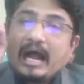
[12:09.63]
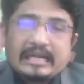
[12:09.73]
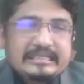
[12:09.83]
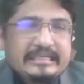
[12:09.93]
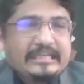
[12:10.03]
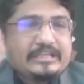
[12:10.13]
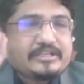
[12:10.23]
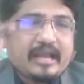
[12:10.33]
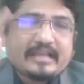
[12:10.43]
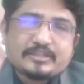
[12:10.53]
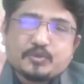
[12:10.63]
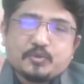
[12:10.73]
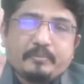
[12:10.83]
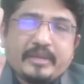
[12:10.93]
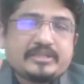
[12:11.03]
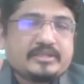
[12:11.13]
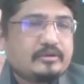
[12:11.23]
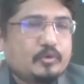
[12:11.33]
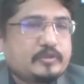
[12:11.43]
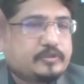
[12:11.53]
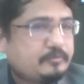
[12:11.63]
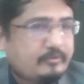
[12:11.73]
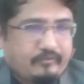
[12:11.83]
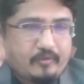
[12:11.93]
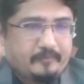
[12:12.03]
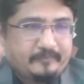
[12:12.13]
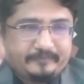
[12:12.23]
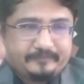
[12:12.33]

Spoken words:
A teacher has two major roles to perform.